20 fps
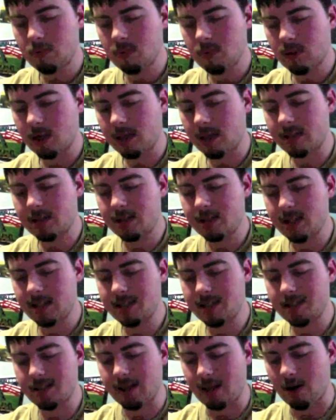because this
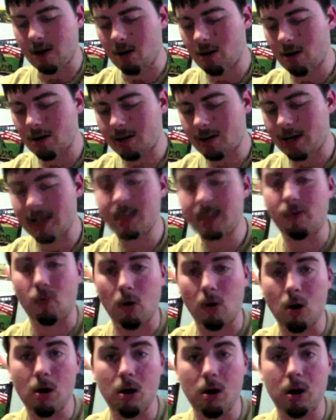is like all kinds of
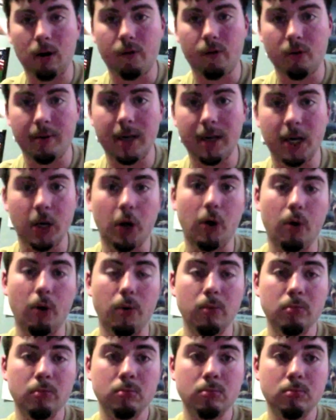wrong for me to do
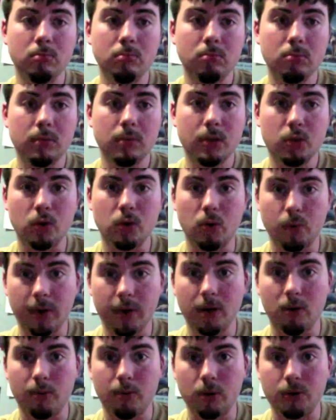to a
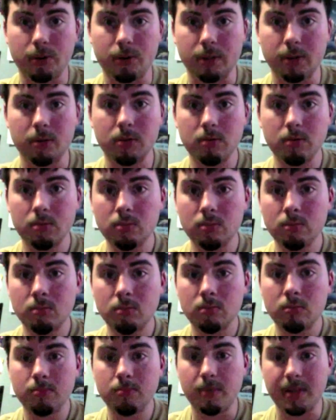real person,
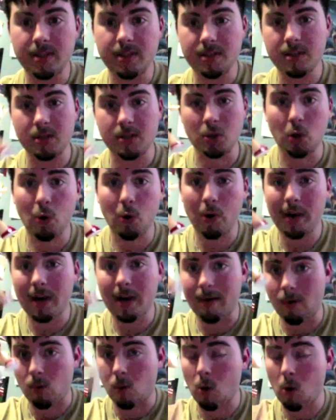but this is a toy
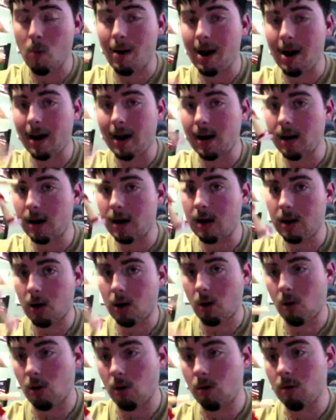of a robot
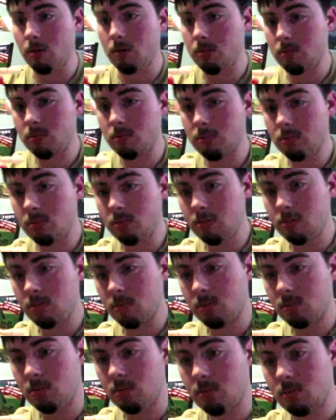girl,
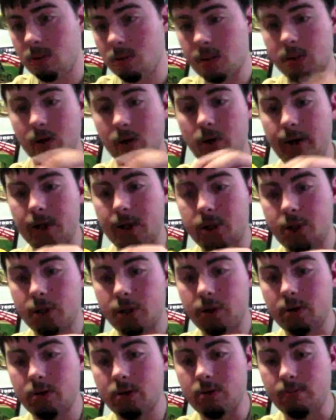so it
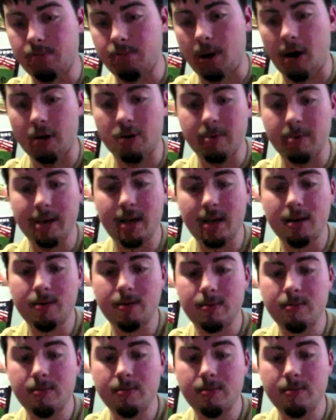shouldn't bother me.